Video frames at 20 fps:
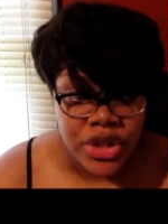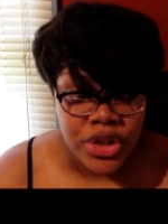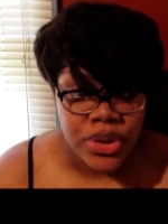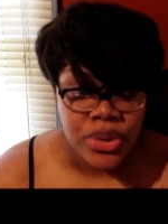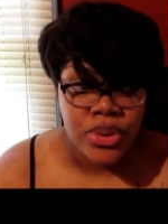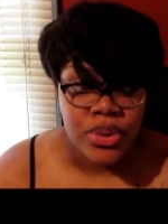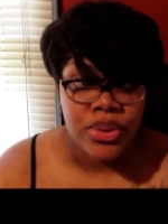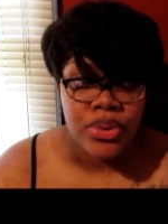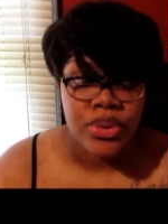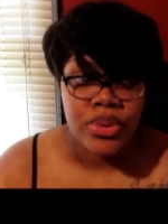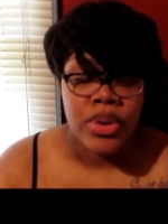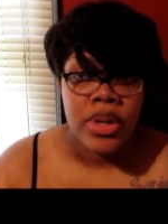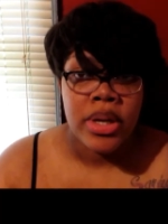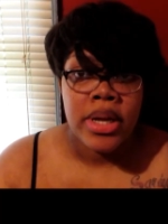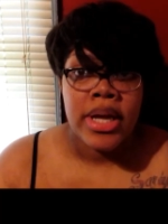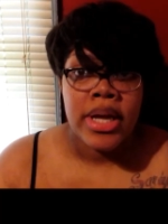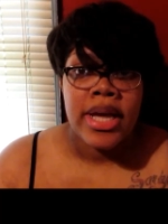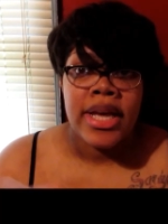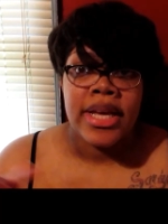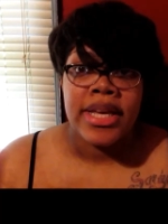to
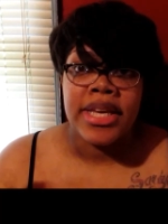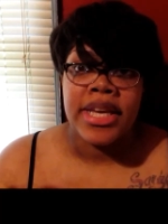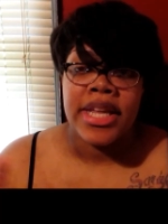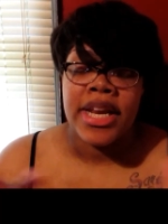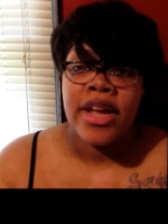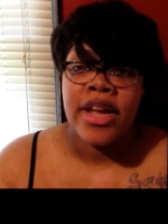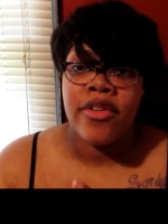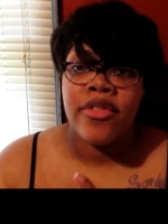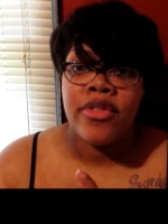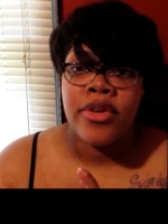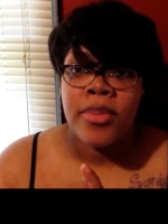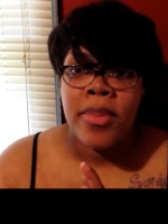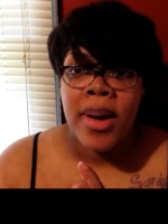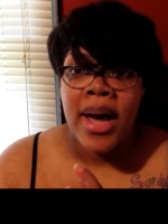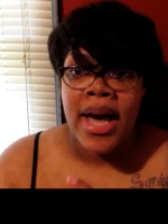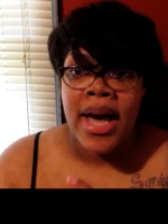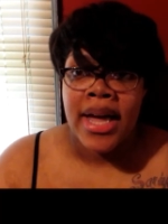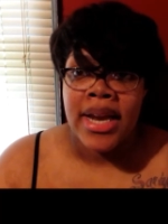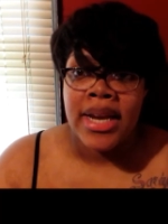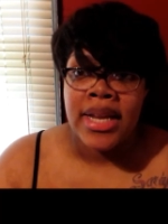get
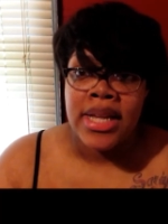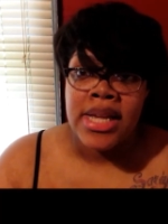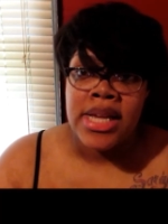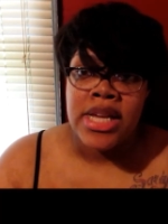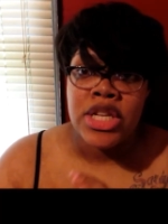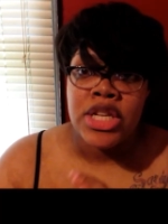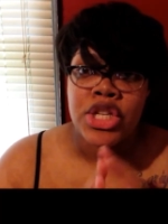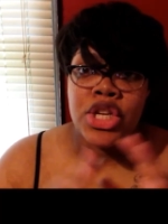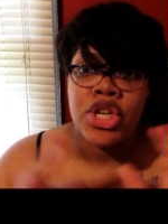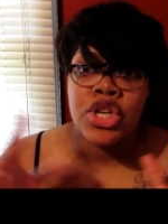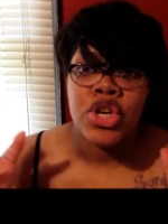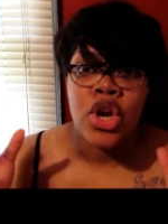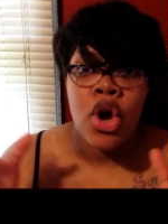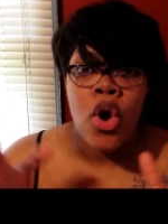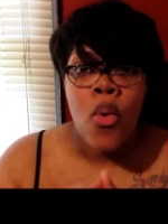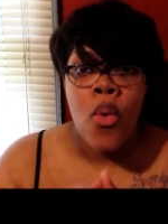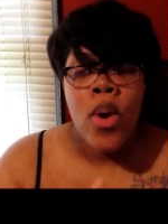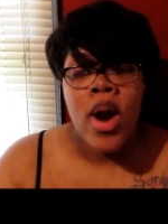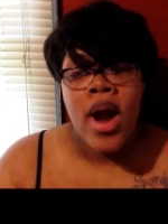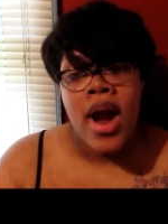everybody to know
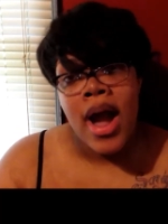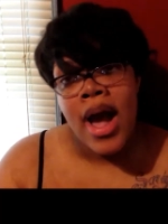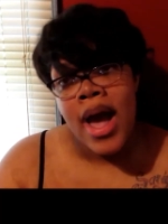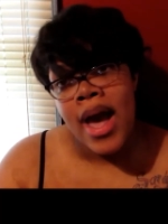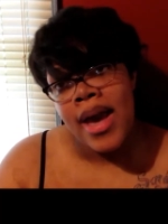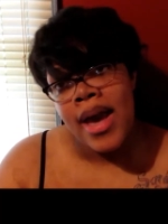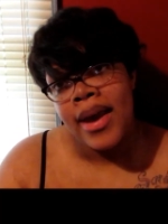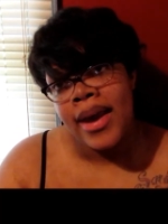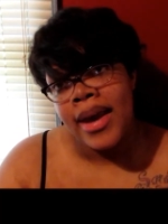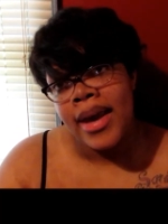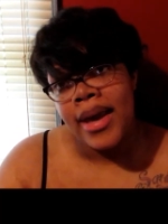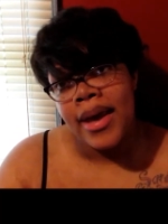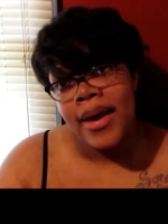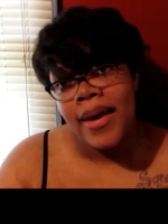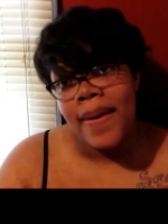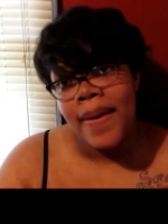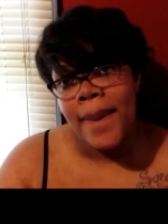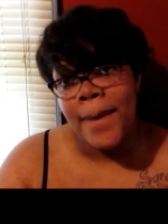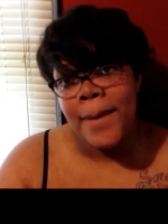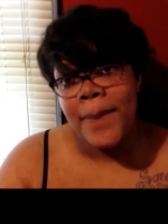where I
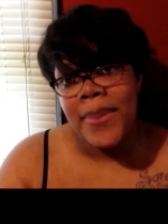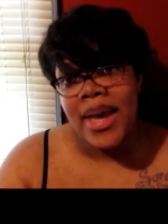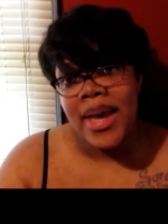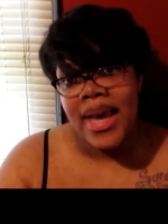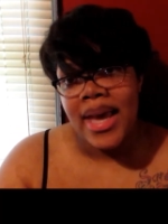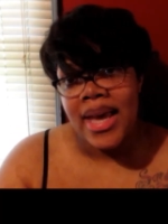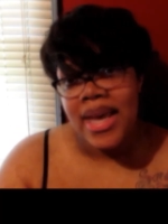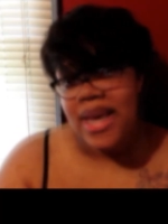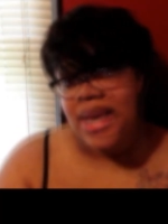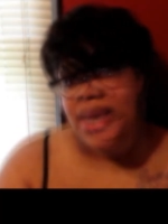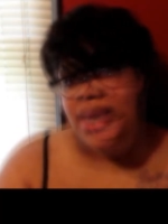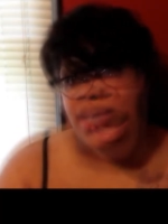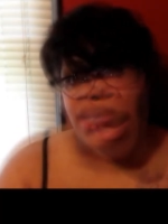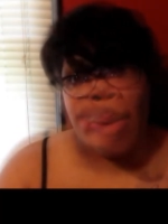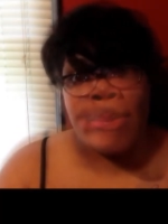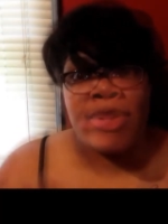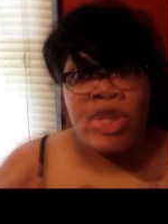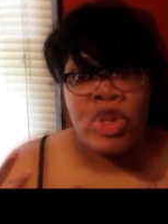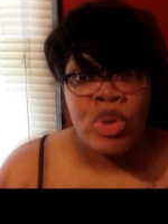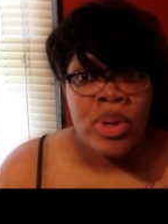am and
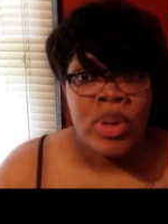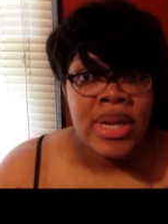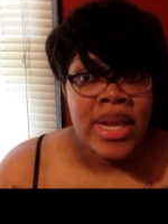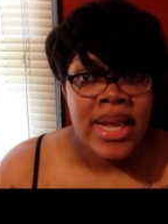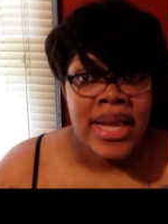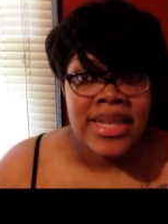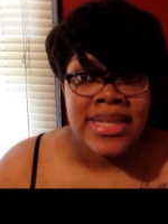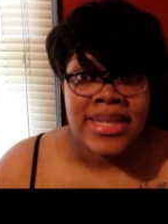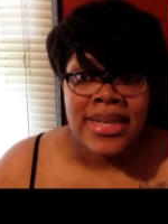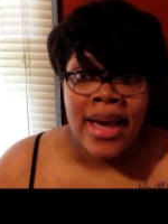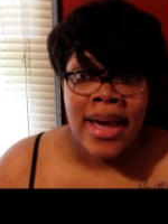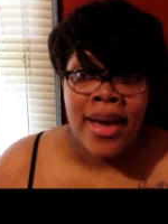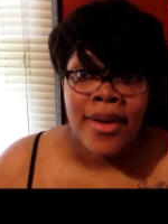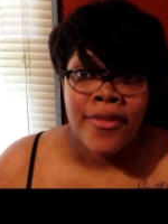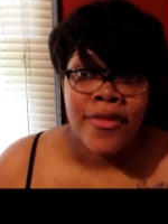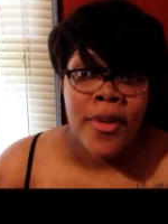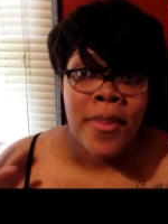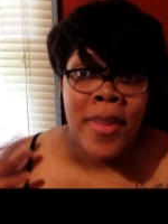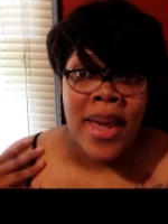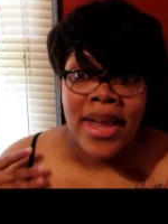I'm doing it in time
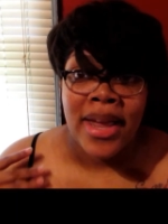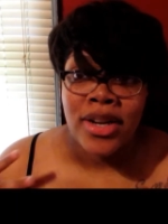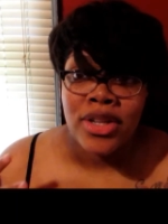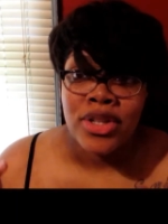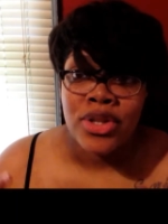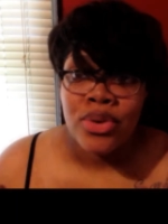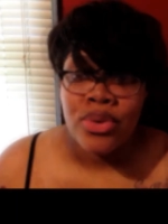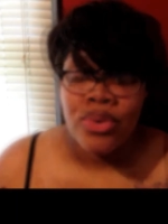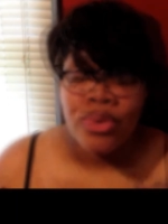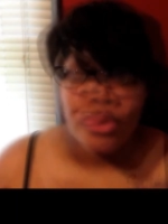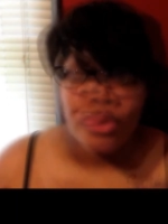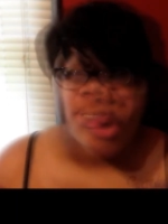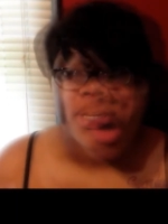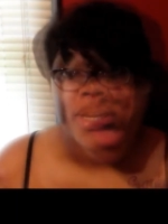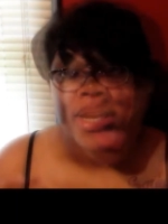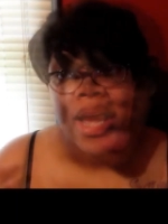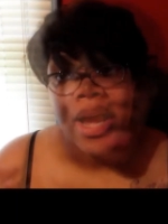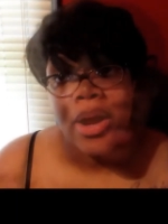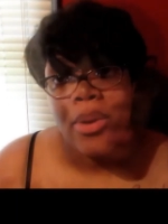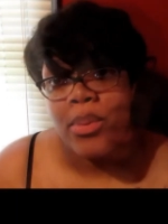for back to school.
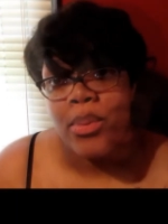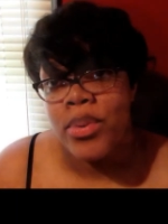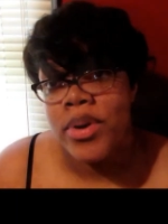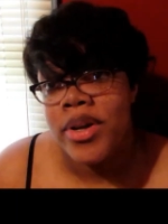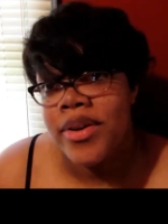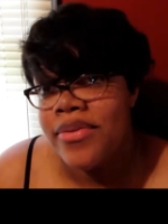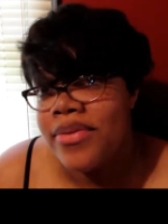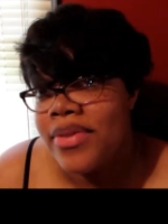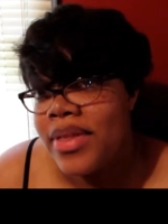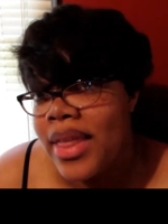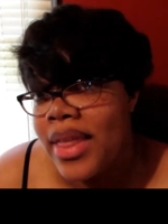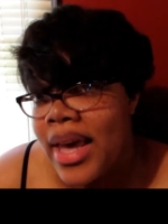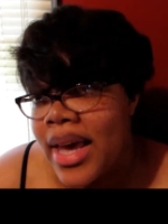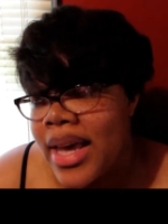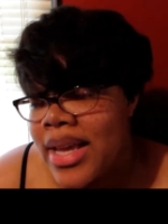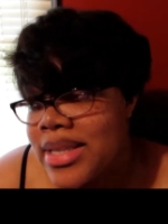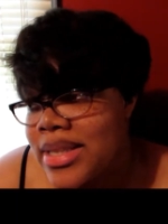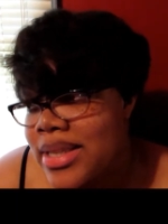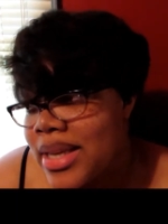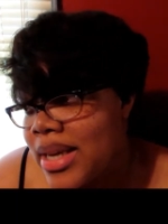My so that
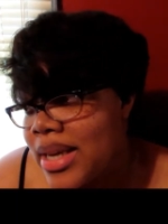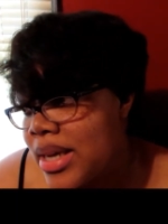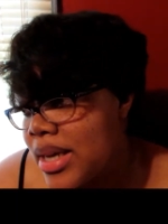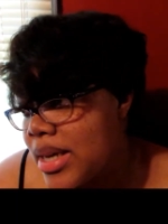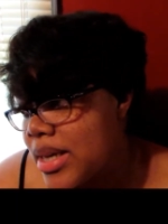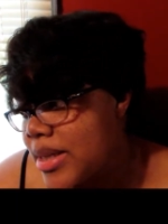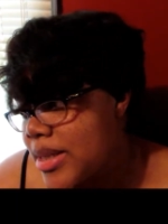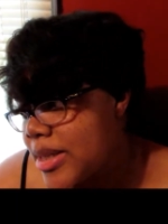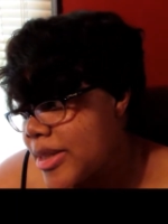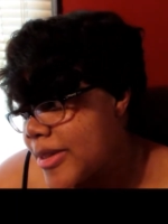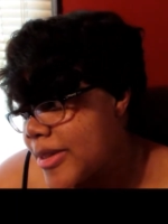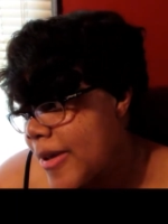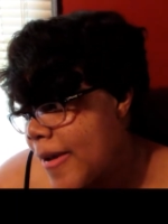is